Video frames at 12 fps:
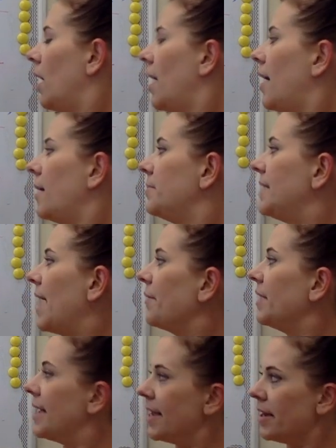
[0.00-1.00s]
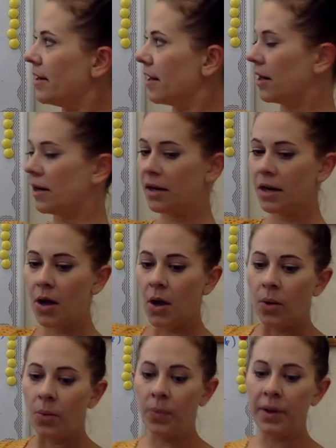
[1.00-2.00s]
Down here,
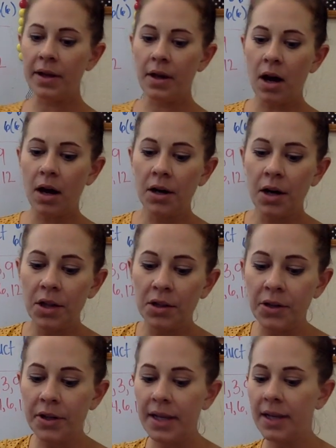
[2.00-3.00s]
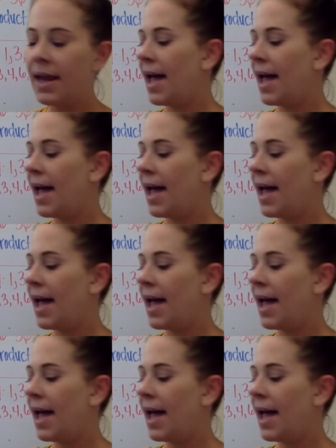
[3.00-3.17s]
we are looking